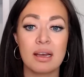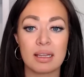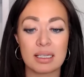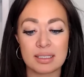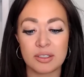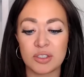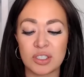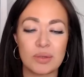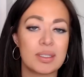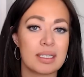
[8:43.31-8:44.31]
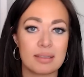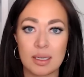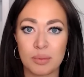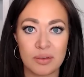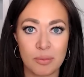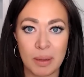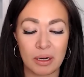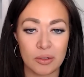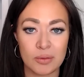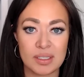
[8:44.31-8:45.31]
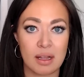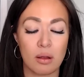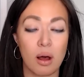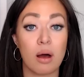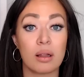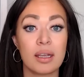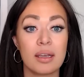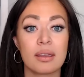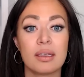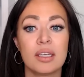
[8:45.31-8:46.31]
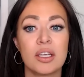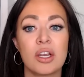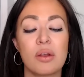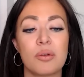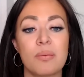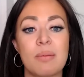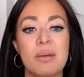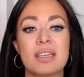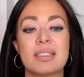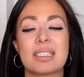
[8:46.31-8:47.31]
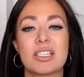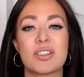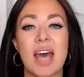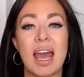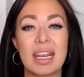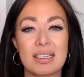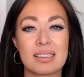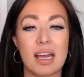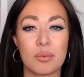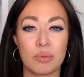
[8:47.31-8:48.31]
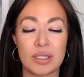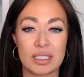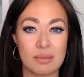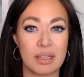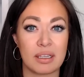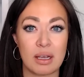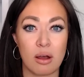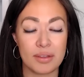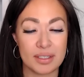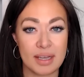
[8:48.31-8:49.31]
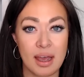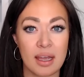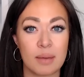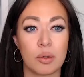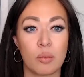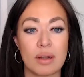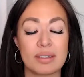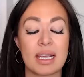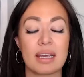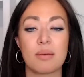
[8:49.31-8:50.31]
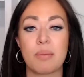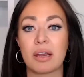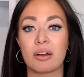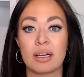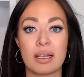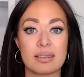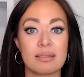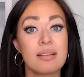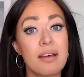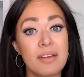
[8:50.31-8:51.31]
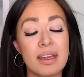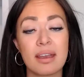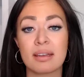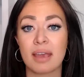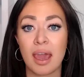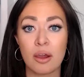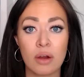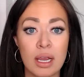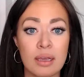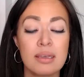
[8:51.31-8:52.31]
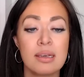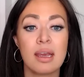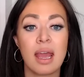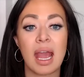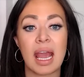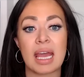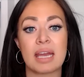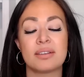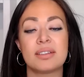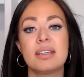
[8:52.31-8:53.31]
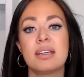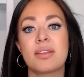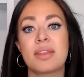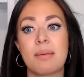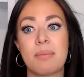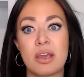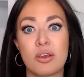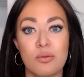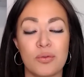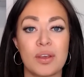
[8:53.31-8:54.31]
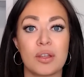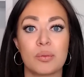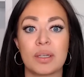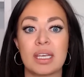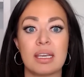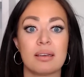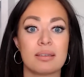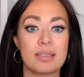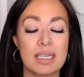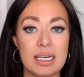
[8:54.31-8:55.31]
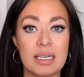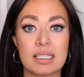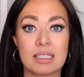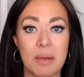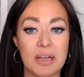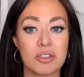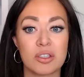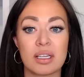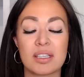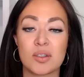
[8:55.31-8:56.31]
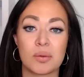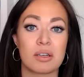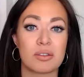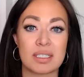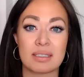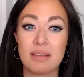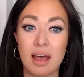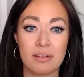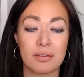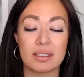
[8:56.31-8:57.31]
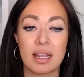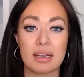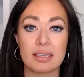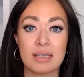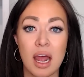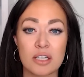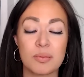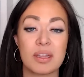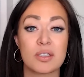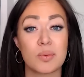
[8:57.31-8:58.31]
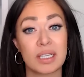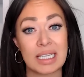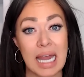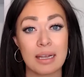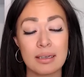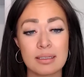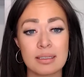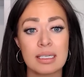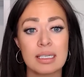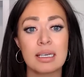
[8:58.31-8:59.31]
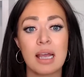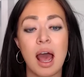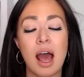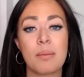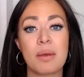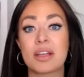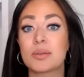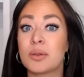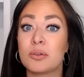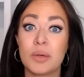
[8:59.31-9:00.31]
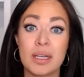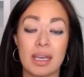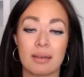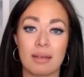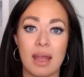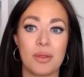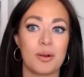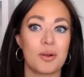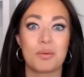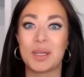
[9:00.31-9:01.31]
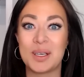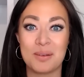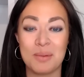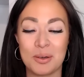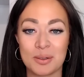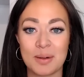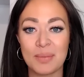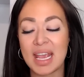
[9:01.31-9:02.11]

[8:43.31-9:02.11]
Let's just use the example of a parent who's an alcoholic. You know, there may be this just heightened unpredictability all the time, where one day the parent is loving and caring and they make you feel really seen and special. And so there's this love and, and attachment that's really nice. Um, and that's when they're drinking and they're in a really good mood.